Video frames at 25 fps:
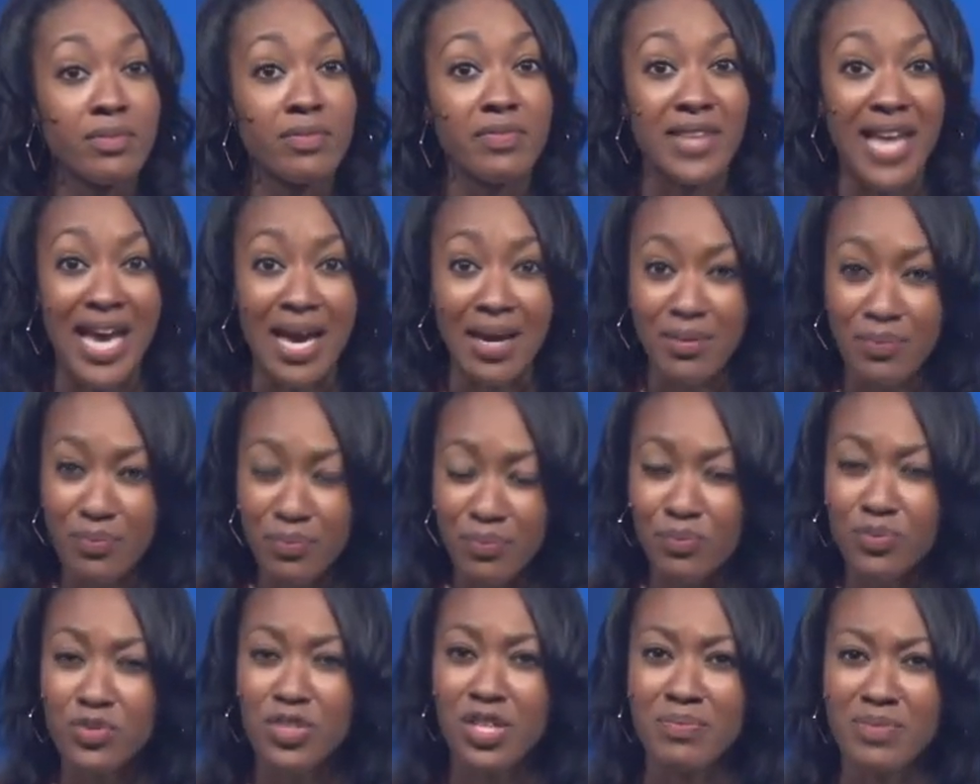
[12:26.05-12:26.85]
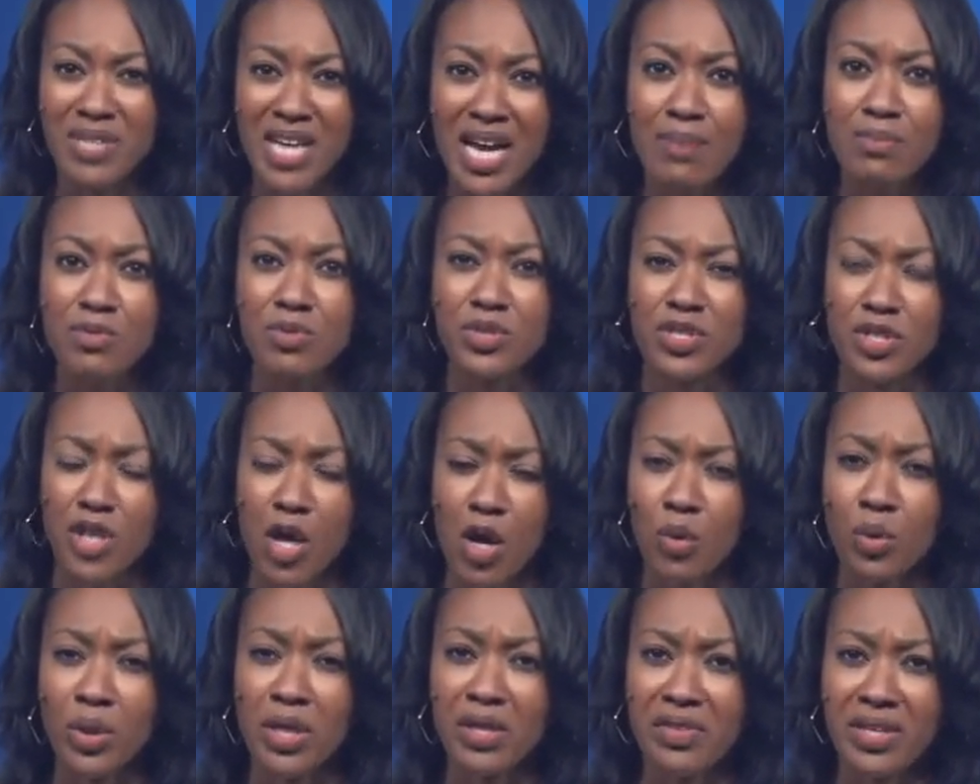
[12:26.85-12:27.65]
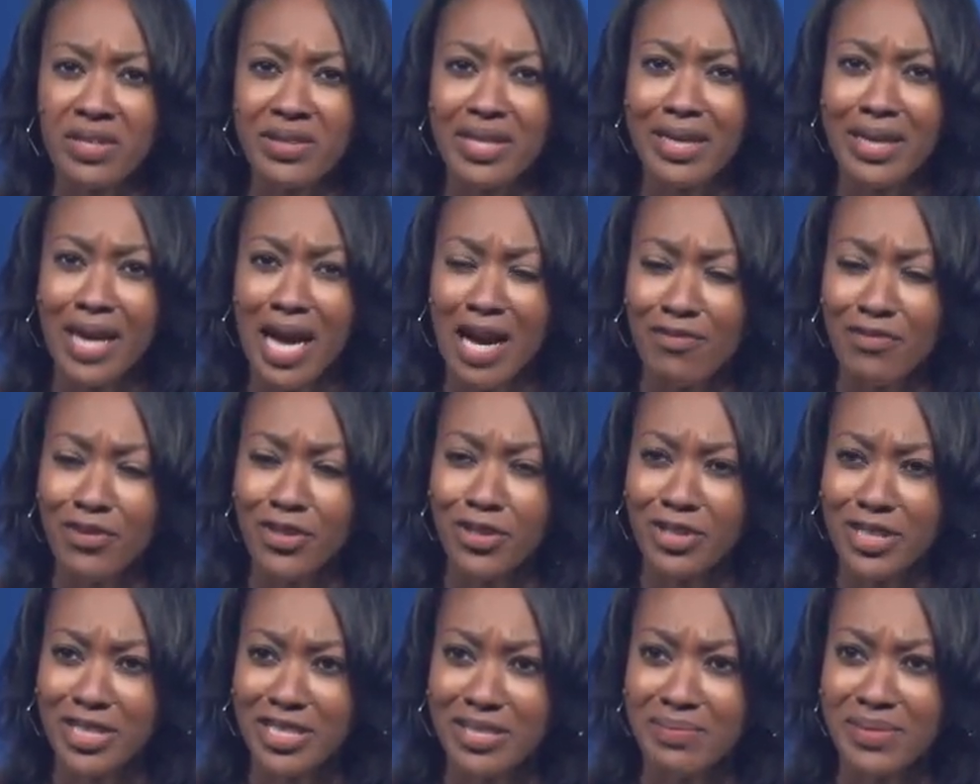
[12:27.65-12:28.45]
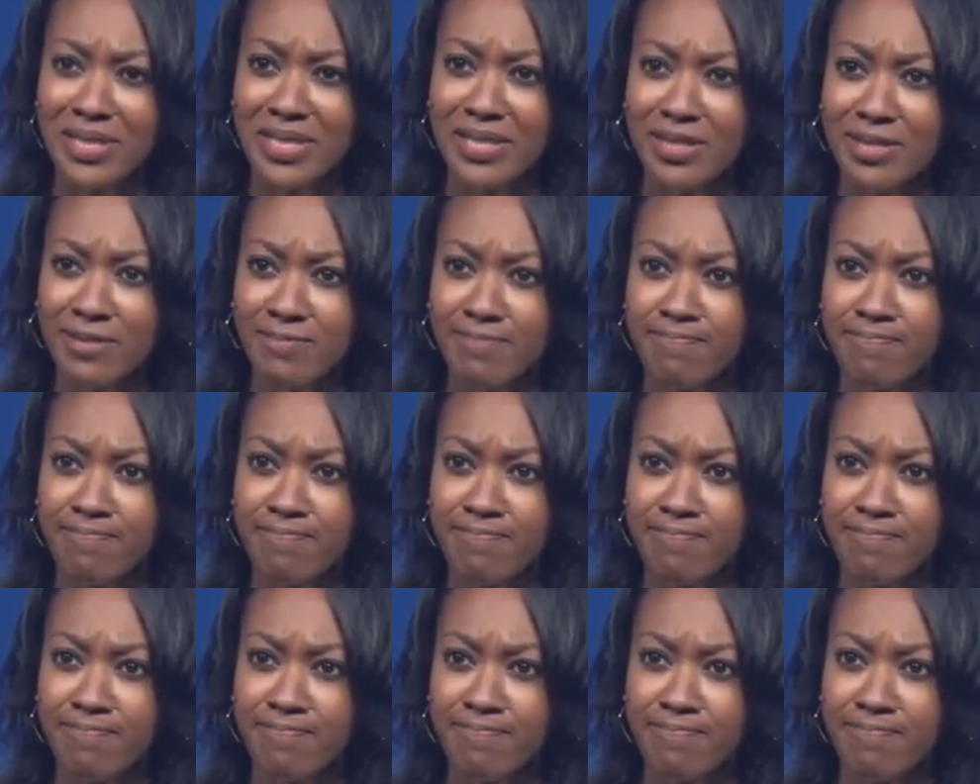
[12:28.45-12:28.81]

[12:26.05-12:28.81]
That sometimes was the only thing they got for Christmas.